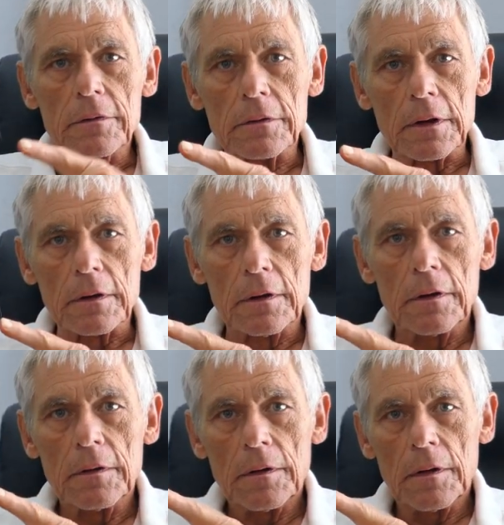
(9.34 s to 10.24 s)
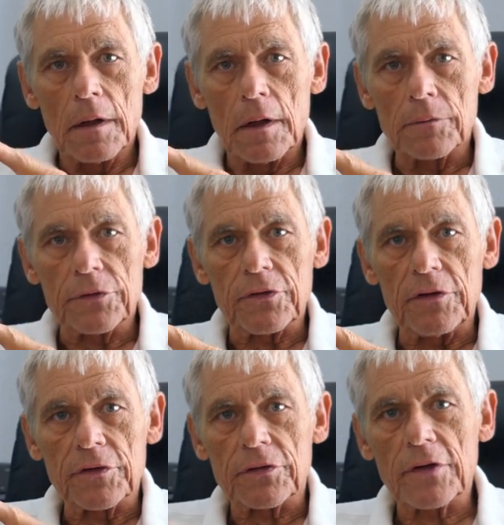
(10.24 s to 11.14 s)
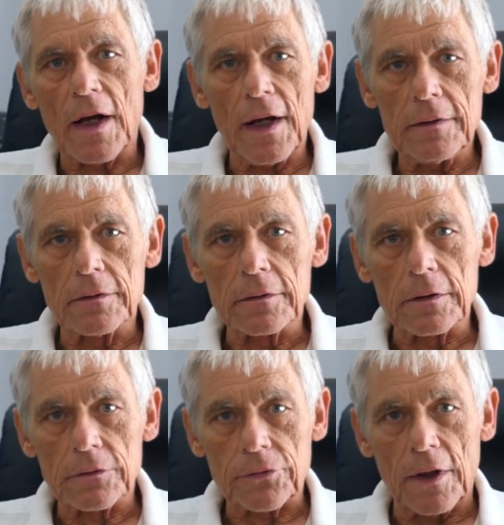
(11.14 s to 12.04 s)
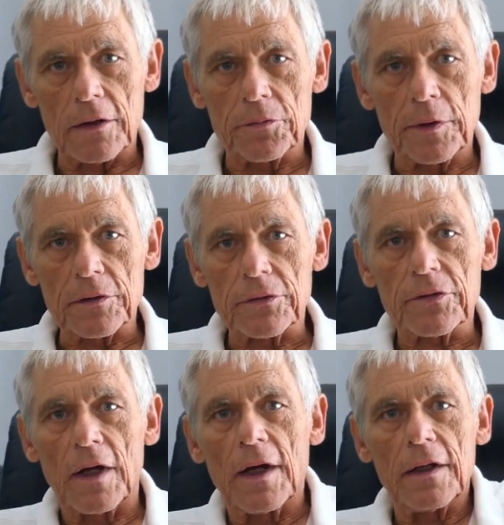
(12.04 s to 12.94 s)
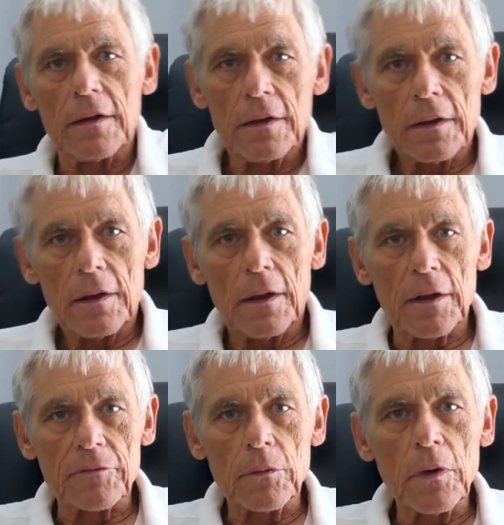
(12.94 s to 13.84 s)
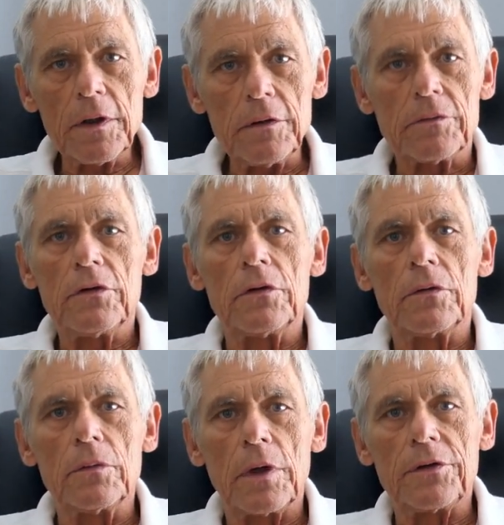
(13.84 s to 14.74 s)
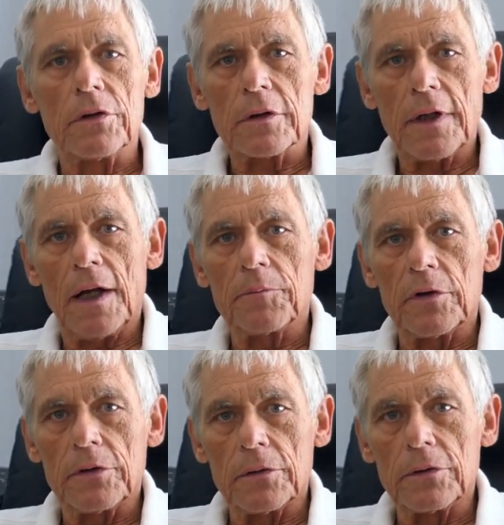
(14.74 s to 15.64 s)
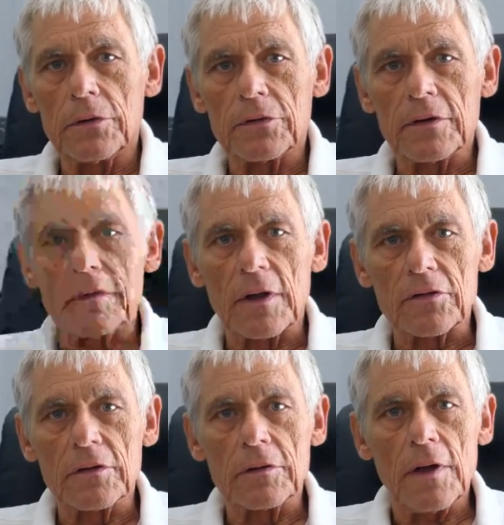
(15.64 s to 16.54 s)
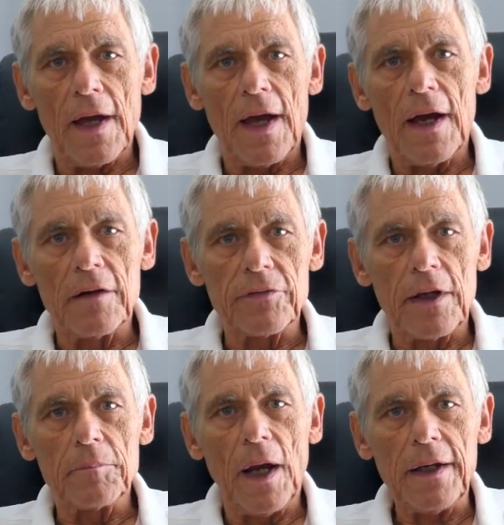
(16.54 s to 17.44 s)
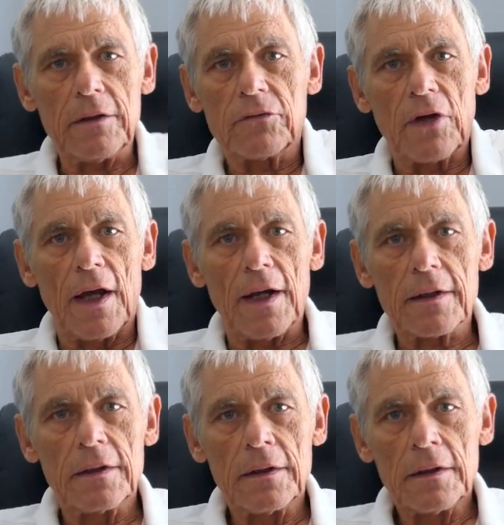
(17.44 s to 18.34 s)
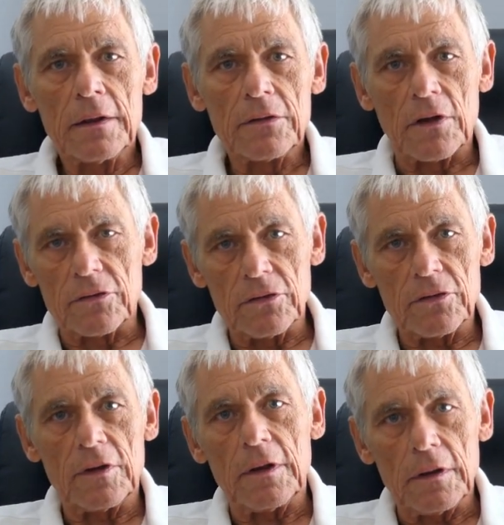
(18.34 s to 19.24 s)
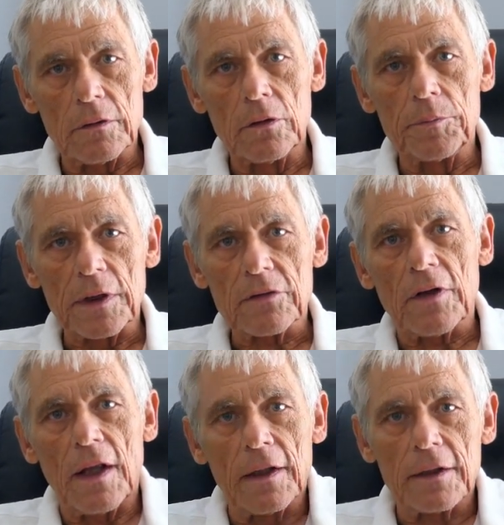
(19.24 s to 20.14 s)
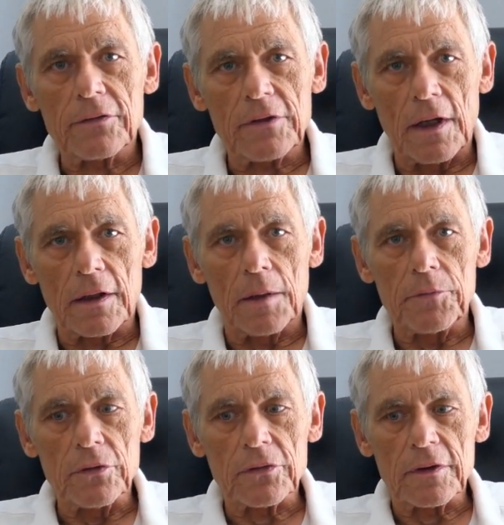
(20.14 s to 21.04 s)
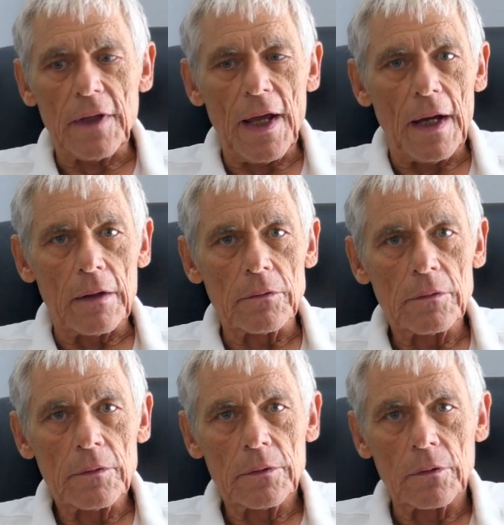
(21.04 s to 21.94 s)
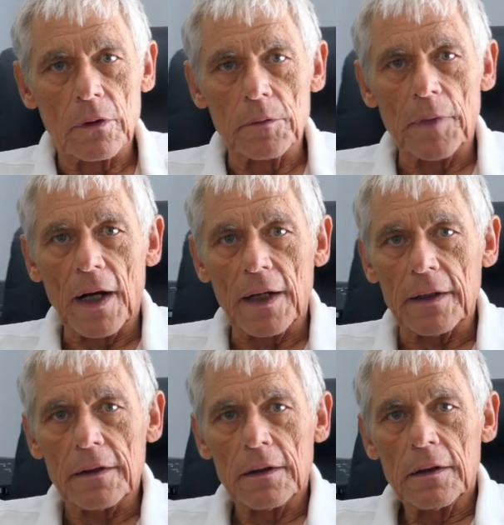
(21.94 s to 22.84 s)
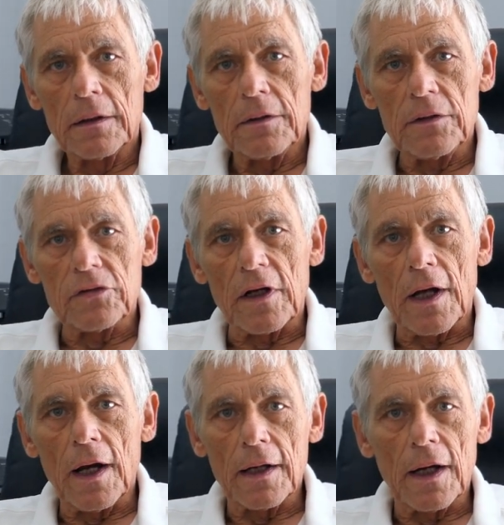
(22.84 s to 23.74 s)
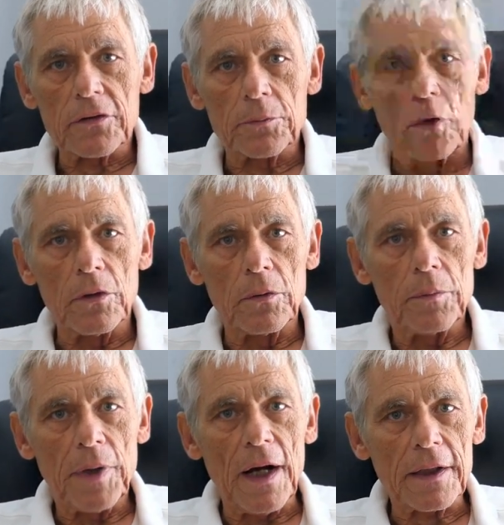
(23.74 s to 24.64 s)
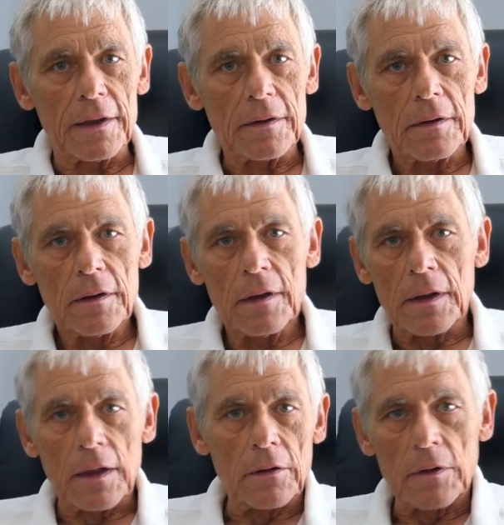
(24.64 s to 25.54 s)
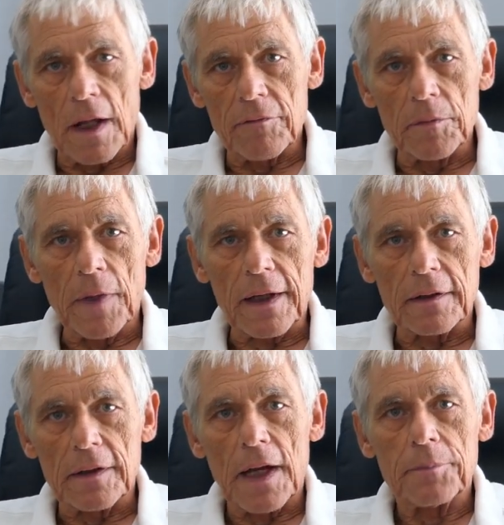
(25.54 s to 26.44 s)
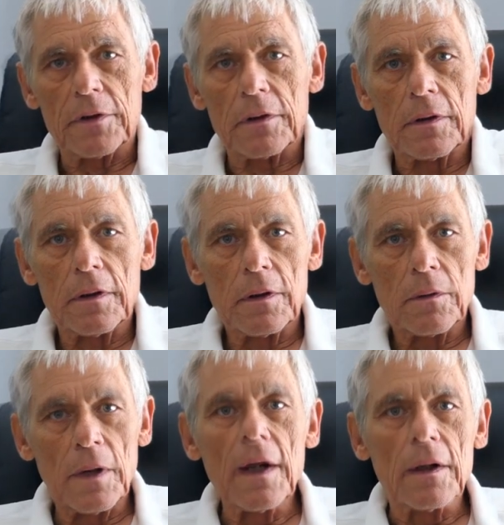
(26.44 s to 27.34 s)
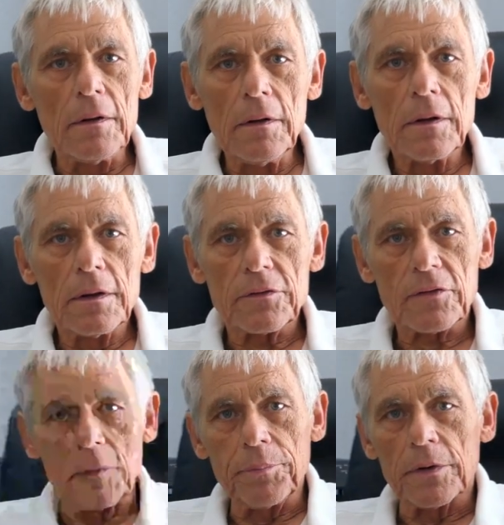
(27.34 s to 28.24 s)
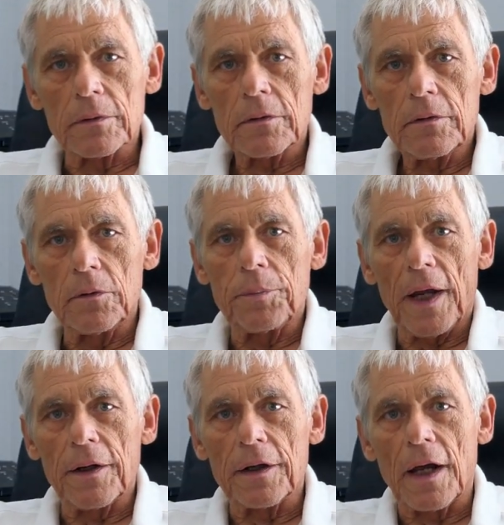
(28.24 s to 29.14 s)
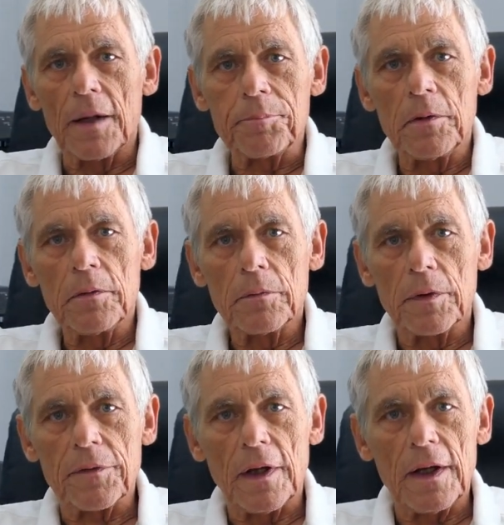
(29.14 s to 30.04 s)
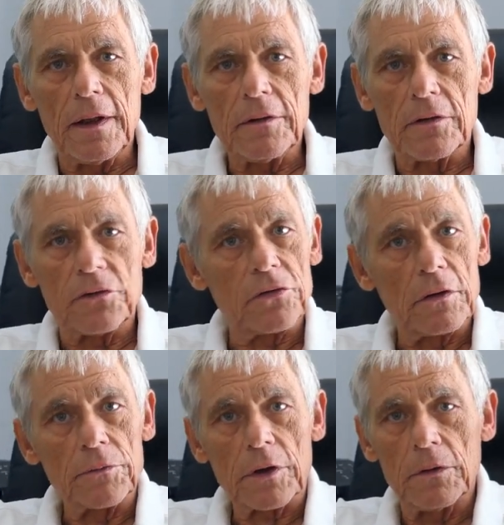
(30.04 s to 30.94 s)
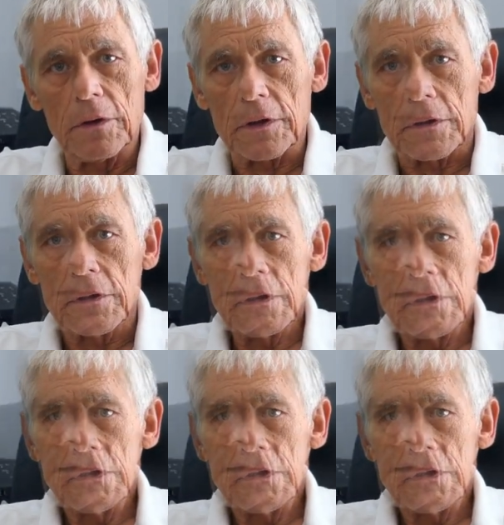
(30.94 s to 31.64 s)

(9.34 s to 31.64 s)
The little uh, receiver side, the little transmitter side. However, what do you do when your camera you're using doesn't have a mic jack, such as the Lumix LX10 I'm using now, or my DJI Osmo Pocket, and I don't have the mic adapter? Well, it's simple. You pair it up with a digital recorder,